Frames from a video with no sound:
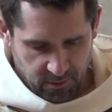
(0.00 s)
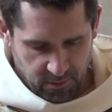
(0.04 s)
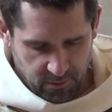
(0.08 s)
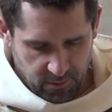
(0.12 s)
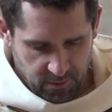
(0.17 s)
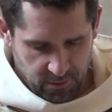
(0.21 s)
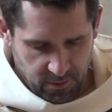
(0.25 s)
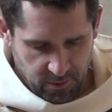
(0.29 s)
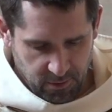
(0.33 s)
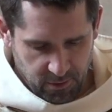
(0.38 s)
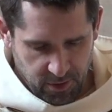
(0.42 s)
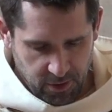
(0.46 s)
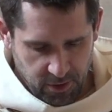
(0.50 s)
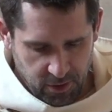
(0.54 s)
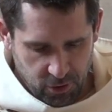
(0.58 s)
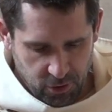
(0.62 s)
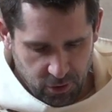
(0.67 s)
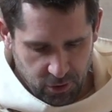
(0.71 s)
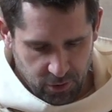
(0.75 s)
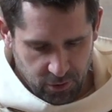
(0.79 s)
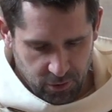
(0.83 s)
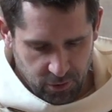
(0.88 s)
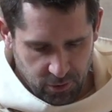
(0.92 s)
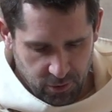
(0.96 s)
The
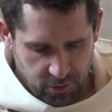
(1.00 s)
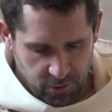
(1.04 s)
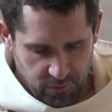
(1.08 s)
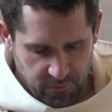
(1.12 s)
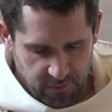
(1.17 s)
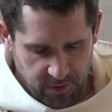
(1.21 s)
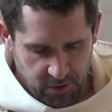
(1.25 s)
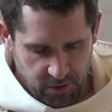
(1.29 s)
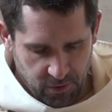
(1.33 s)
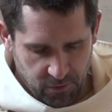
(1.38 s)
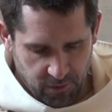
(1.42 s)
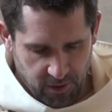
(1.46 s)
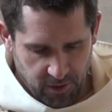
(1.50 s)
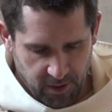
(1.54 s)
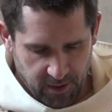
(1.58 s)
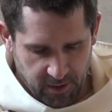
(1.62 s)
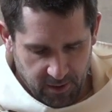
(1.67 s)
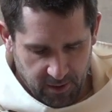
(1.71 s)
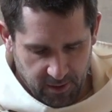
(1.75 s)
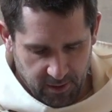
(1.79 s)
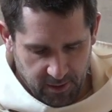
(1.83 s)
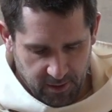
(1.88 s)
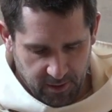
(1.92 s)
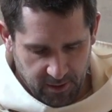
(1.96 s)
nation of Israel
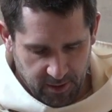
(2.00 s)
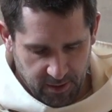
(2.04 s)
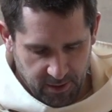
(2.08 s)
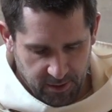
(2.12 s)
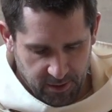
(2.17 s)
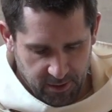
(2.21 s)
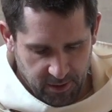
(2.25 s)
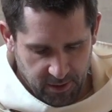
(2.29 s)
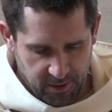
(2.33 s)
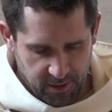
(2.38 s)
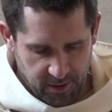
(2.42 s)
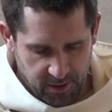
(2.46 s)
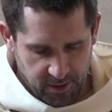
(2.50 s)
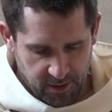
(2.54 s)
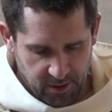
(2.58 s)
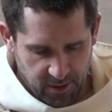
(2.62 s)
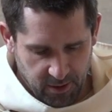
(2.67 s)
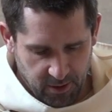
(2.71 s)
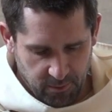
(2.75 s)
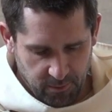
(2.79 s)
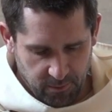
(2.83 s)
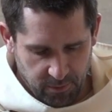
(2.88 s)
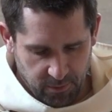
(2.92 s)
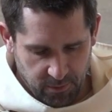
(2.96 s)
as an
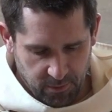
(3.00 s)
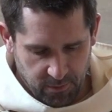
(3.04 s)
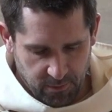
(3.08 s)
example.